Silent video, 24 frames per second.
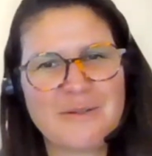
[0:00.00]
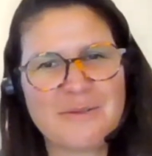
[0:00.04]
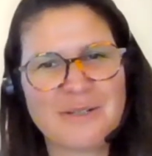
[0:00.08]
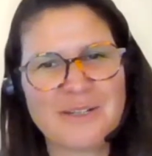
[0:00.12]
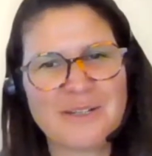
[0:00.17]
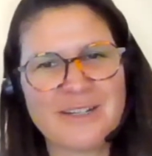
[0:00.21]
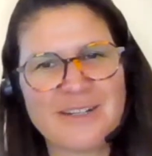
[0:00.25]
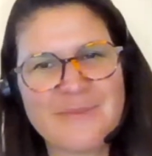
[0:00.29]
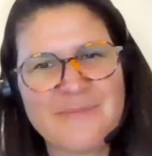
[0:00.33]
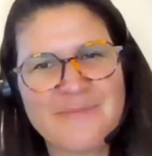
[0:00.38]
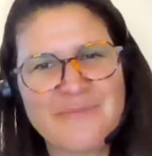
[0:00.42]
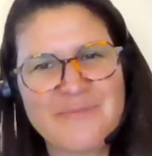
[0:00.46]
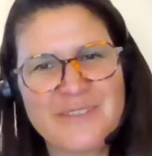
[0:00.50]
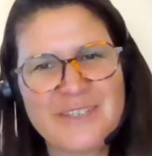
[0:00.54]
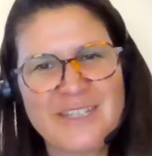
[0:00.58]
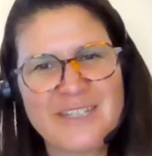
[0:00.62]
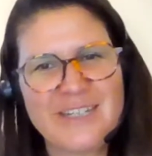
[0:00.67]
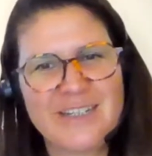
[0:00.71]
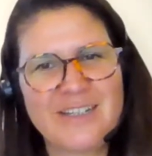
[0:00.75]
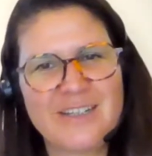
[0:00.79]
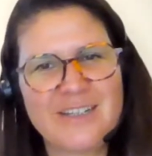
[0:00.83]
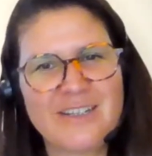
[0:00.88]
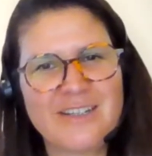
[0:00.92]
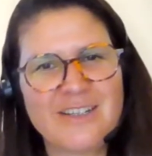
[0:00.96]
where
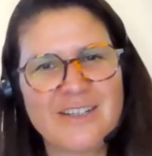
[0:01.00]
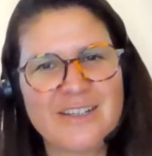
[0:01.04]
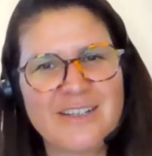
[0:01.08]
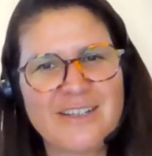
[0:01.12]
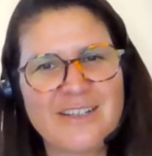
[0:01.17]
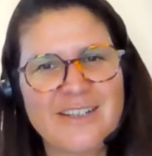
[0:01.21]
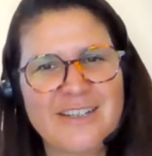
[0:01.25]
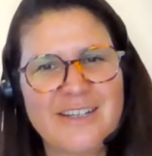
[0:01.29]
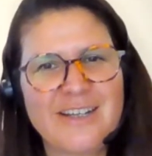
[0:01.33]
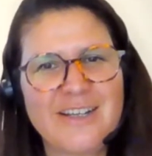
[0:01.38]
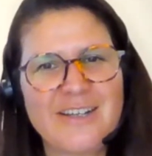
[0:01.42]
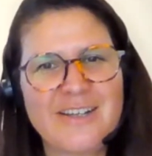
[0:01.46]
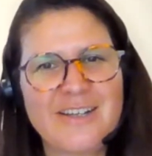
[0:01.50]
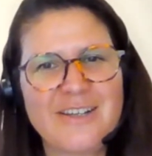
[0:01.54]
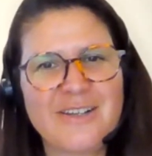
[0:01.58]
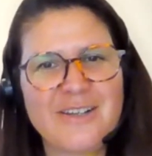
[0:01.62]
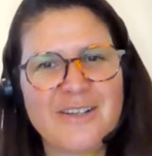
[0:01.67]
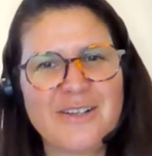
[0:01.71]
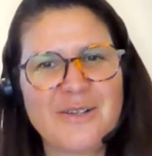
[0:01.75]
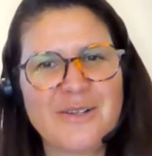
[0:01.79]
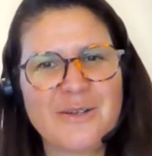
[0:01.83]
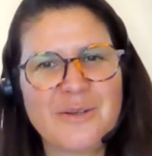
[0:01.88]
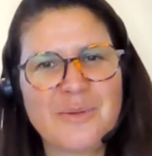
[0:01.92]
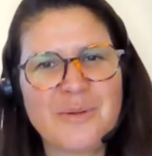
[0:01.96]
uh
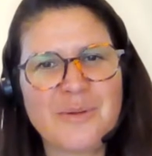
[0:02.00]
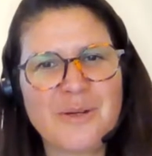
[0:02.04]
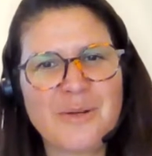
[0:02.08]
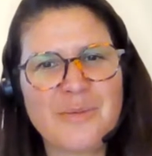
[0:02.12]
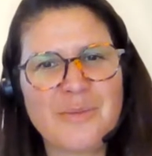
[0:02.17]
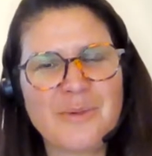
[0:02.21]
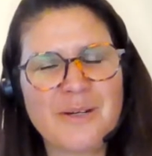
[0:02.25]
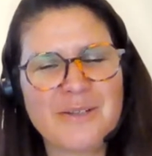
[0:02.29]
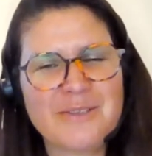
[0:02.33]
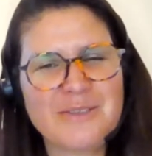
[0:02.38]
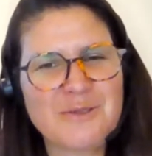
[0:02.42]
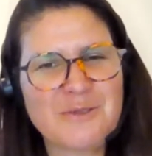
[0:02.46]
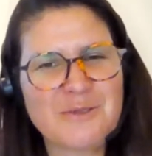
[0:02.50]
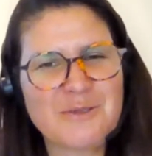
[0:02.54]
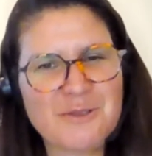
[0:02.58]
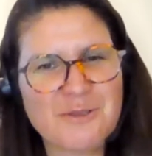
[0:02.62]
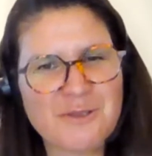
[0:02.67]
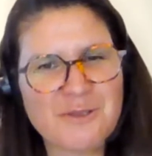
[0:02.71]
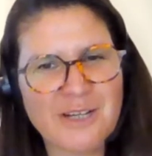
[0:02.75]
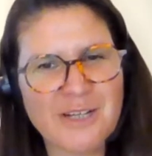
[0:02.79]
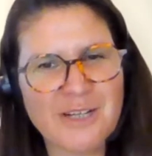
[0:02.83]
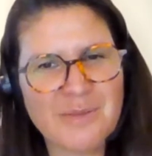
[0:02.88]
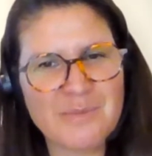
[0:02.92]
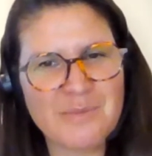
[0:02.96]
uh, uh, uh, about
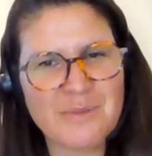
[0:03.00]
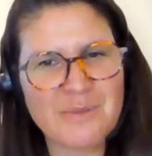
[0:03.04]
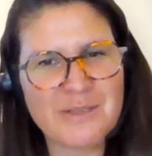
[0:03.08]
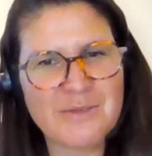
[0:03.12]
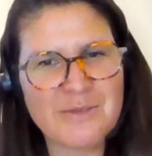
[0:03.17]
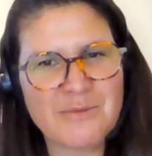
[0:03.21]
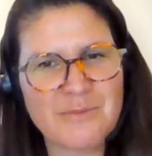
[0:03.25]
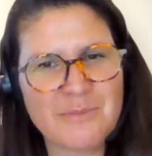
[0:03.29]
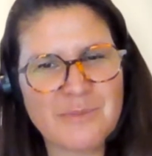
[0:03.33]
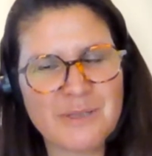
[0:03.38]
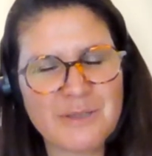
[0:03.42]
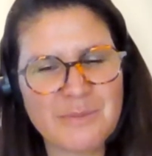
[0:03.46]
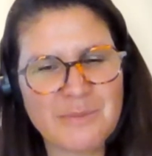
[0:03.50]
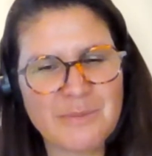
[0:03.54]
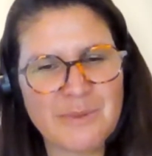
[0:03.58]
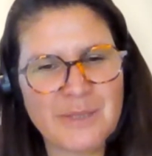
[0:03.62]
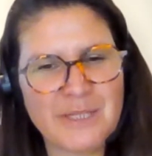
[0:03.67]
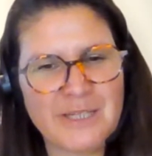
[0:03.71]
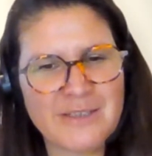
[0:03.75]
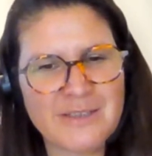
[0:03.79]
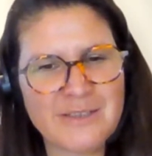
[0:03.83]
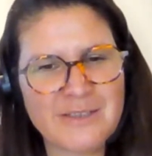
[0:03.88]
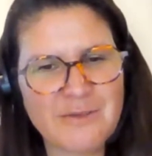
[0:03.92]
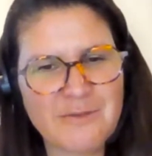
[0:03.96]
Ukraine be, be,
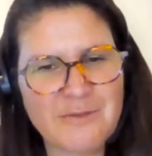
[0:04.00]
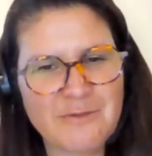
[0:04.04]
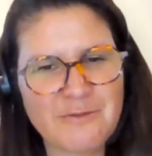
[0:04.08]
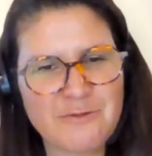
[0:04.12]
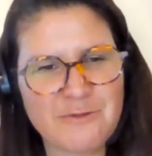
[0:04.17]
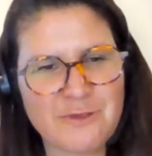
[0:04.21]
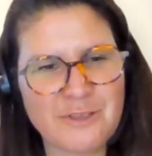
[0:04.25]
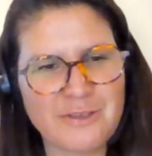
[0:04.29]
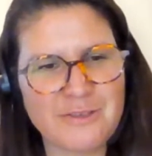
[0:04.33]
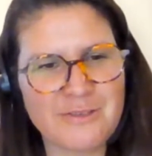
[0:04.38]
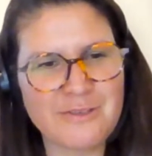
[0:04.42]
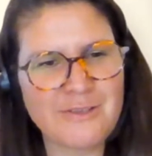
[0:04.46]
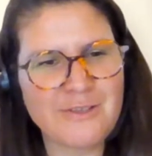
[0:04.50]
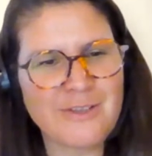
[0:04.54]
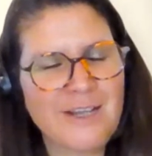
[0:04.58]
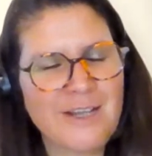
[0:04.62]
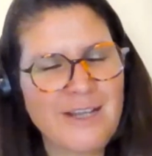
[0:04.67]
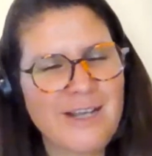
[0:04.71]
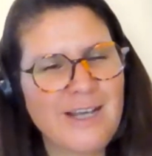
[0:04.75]
being different,